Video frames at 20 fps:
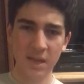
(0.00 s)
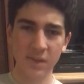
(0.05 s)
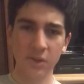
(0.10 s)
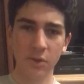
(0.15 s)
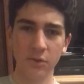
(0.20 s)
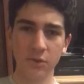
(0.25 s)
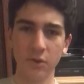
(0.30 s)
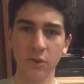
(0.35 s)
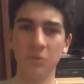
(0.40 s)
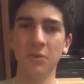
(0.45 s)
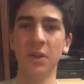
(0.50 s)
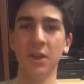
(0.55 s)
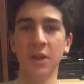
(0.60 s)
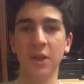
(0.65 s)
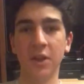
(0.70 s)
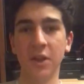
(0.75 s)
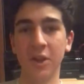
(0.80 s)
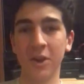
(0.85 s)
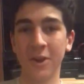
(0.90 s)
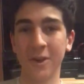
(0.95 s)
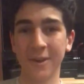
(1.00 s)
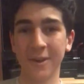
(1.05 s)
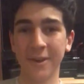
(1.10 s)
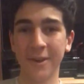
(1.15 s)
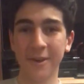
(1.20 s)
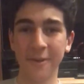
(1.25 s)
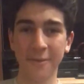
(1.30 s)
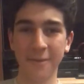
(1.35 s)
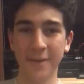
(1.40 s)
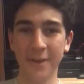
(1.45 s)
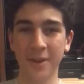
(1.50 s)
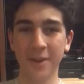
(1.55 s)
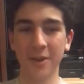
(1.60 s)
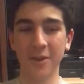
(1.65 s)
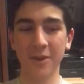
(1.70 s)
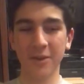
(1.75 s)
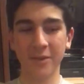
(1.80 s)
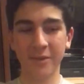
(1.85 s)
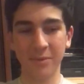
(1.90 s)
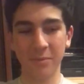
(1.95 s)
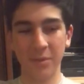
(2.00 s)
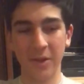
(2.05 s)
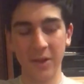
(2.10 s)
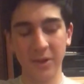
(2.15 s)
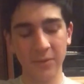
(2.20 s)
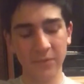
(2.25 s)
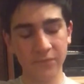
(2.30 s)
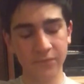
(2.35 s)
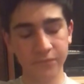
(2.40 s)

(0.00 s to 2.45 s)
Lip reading: those are really gonna hurt your fingers. But